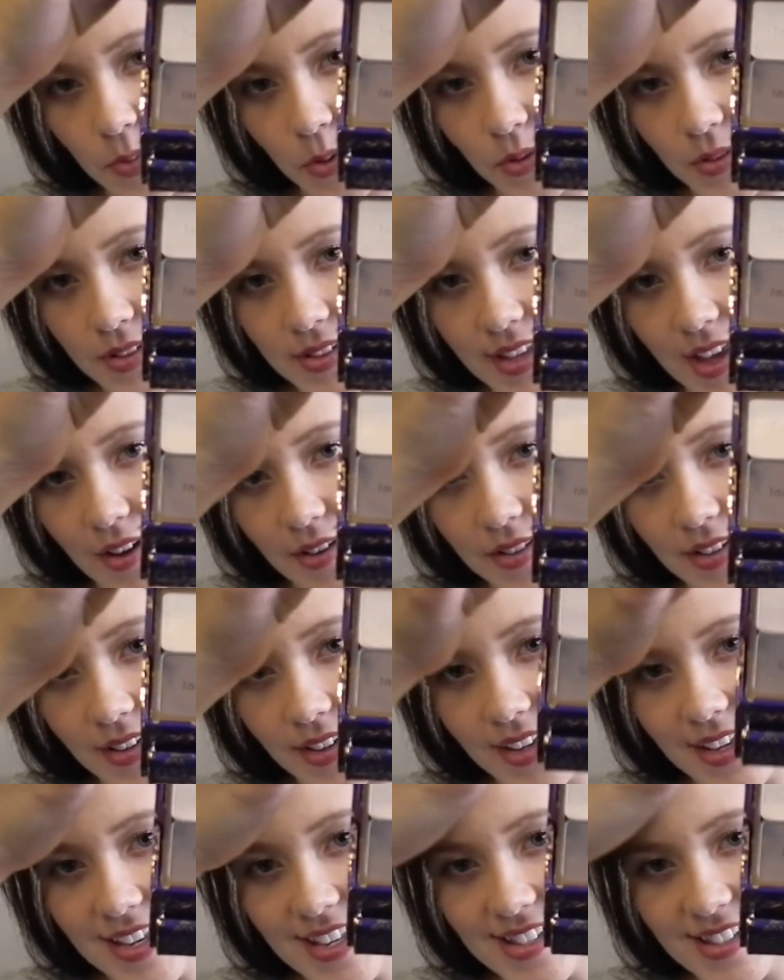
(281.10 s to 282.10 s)
pulls out
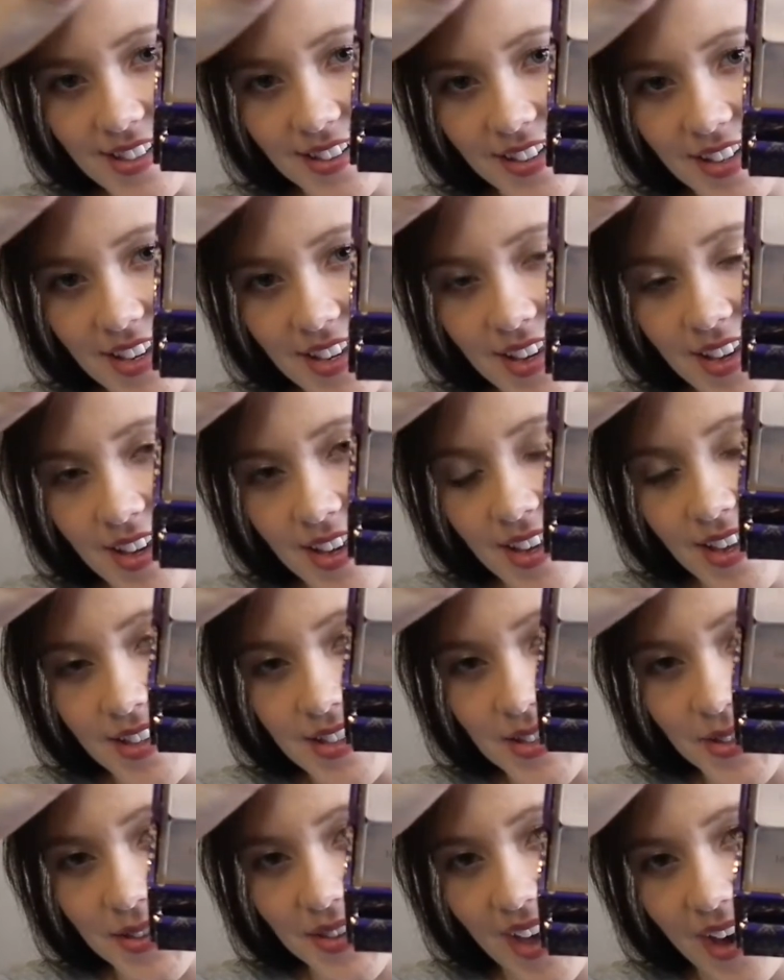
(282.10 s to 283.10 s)
easily
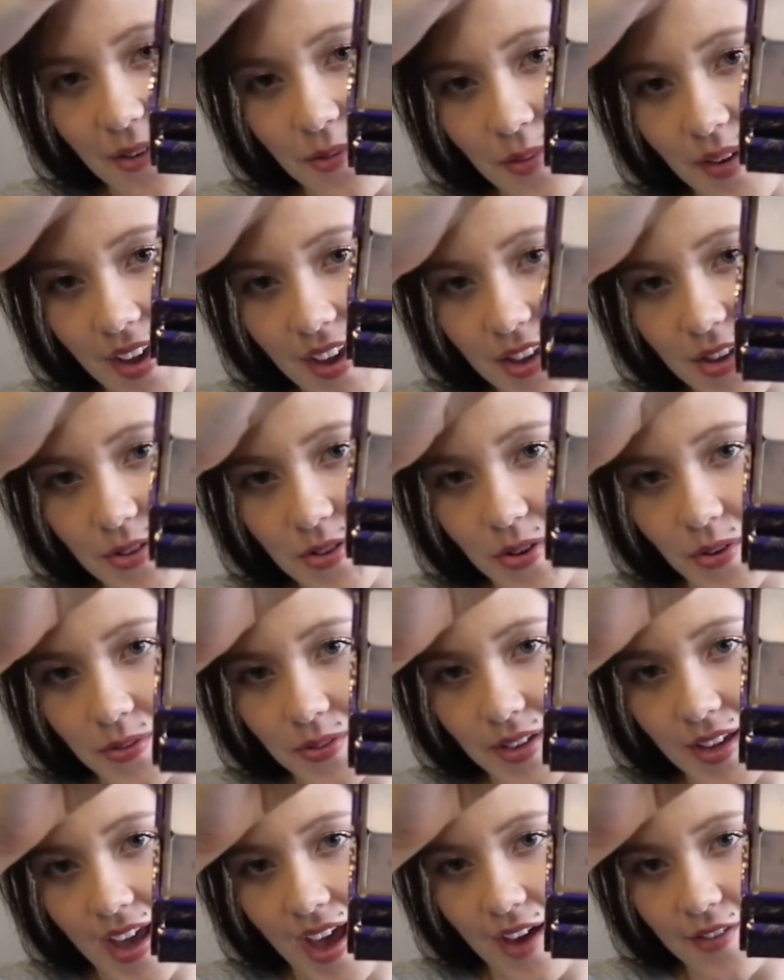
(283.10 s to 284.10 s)
so that way you don't
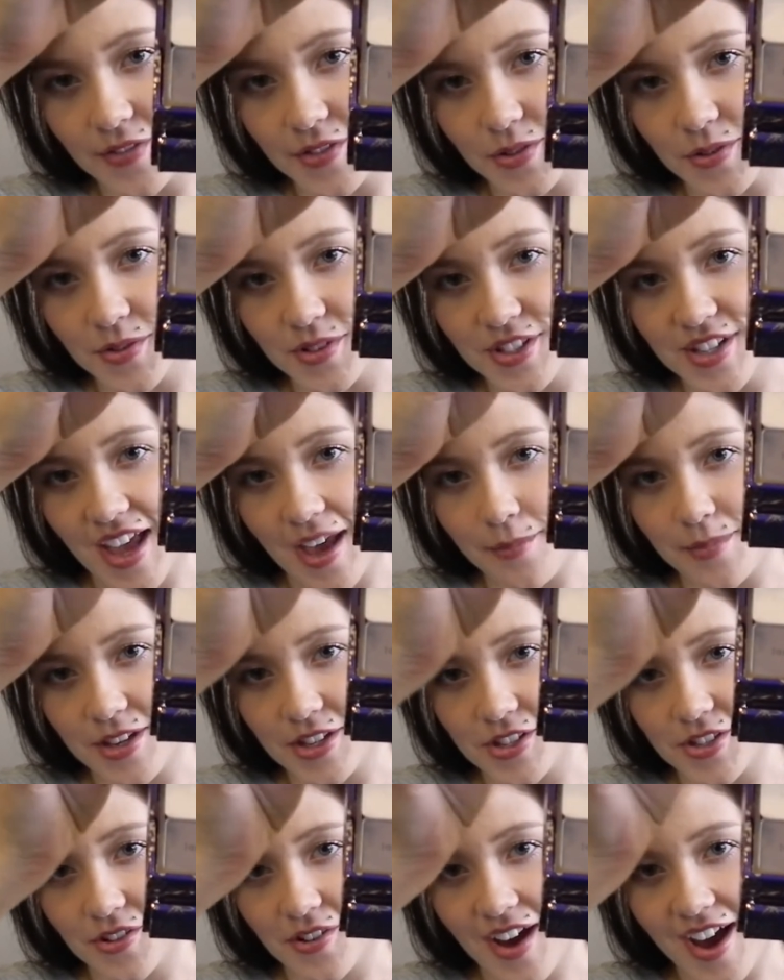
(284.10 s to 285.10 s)
have to
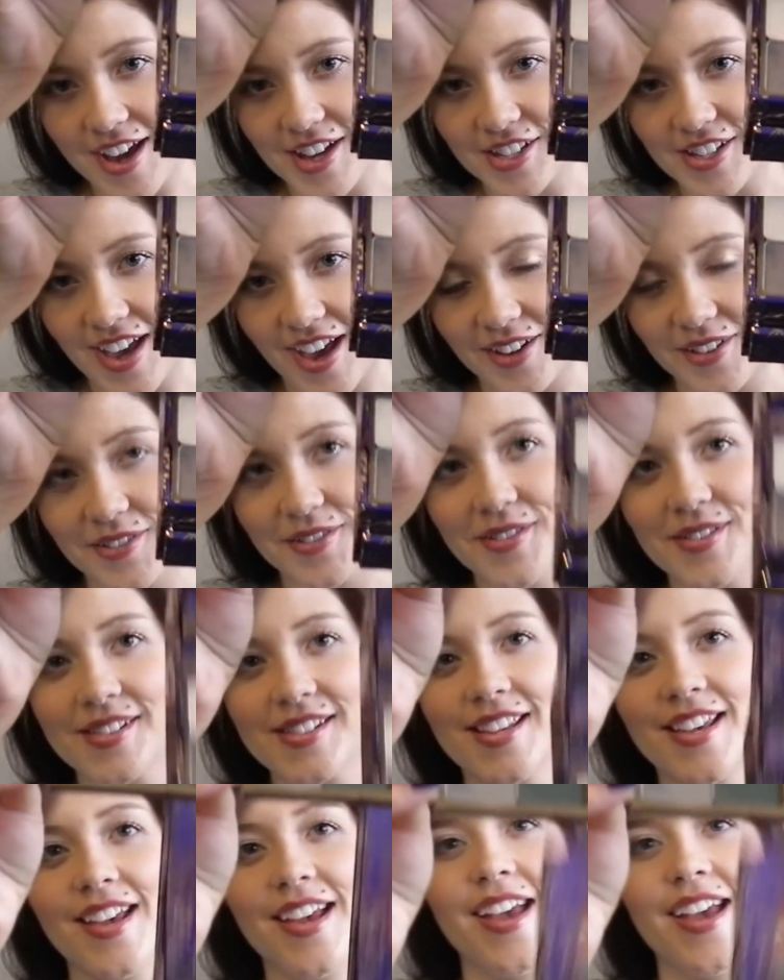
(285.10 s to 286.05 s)
damage your eyeshadows.